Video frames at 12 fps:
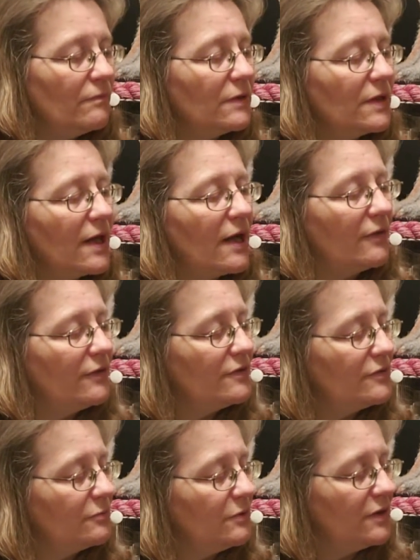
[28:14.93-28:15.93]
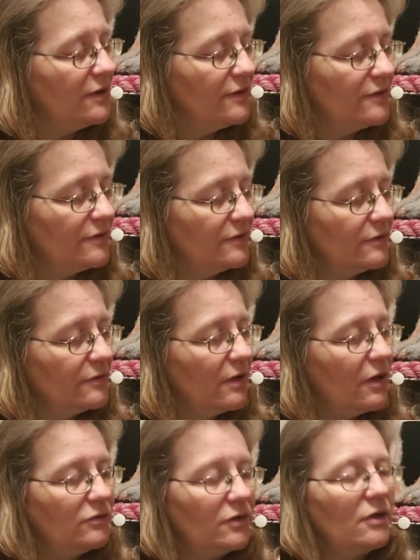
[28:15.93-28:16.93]
yeah, this one is
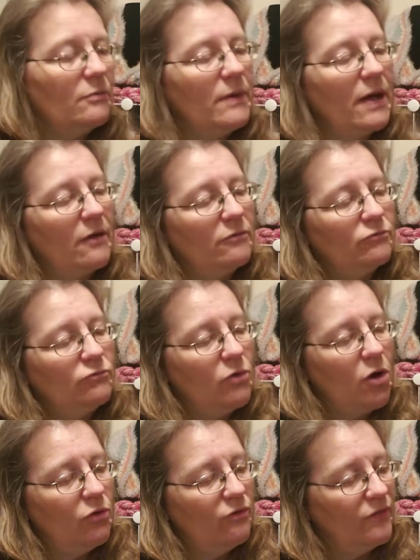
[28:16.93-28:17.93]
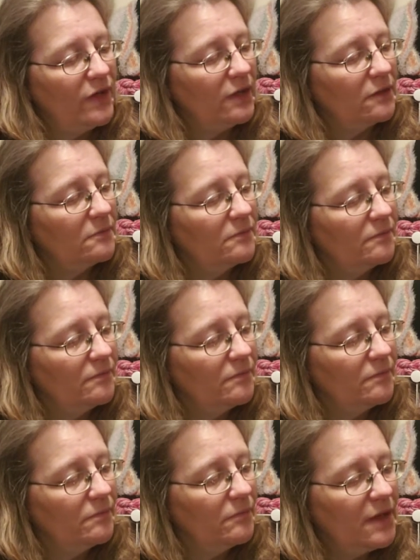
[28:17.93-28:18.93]
a little bit roving
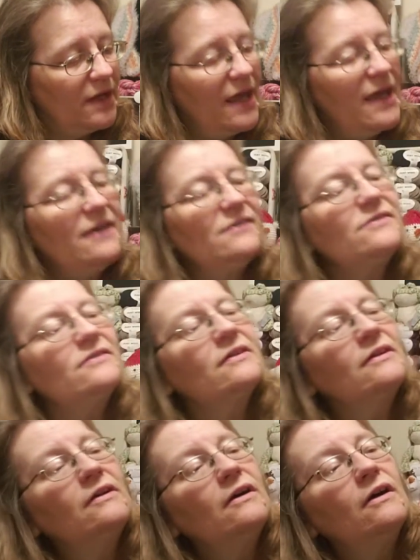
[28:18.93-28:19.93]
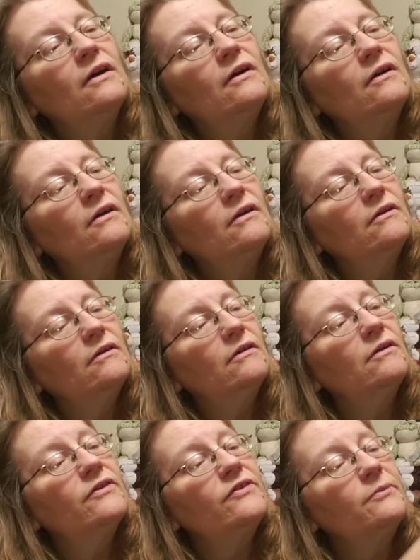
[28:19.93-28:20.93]
and has
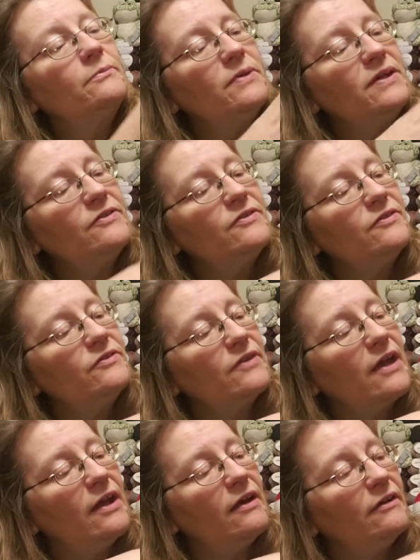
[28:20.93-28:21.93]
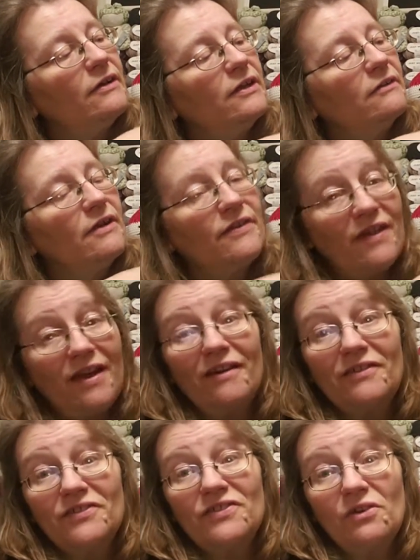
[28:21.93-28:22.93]
some pieces of hair here and
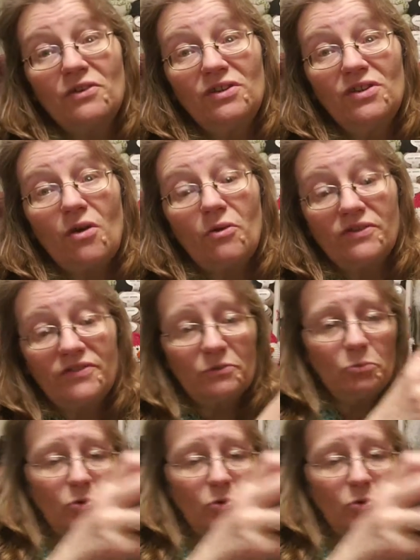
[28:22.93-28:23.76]
there, so you know it's a